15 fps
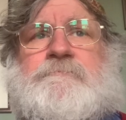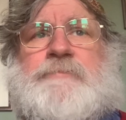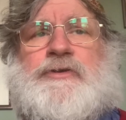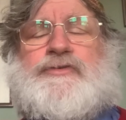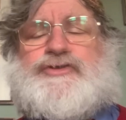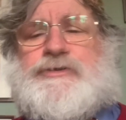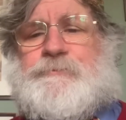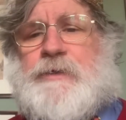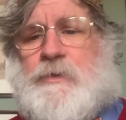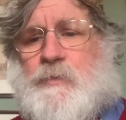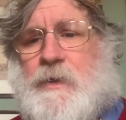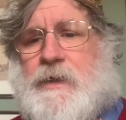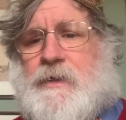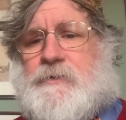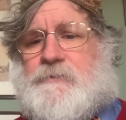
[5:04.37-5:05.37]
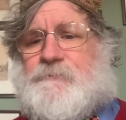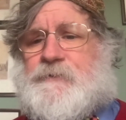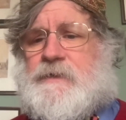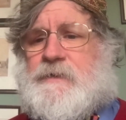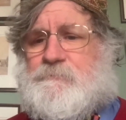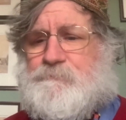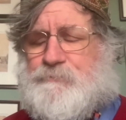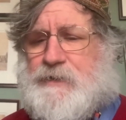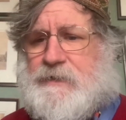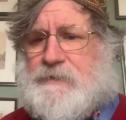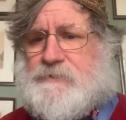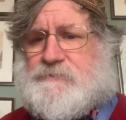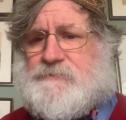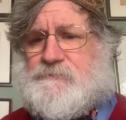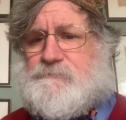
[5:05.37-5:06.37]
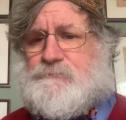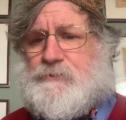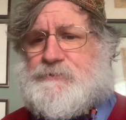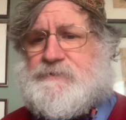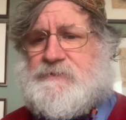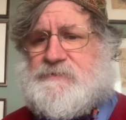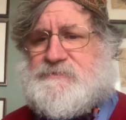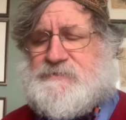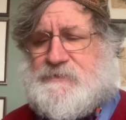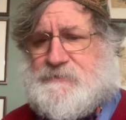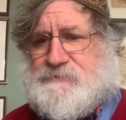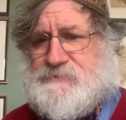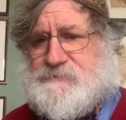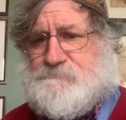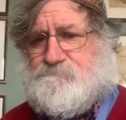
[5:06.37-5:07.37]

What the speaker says: should be aware of the impact of what he says.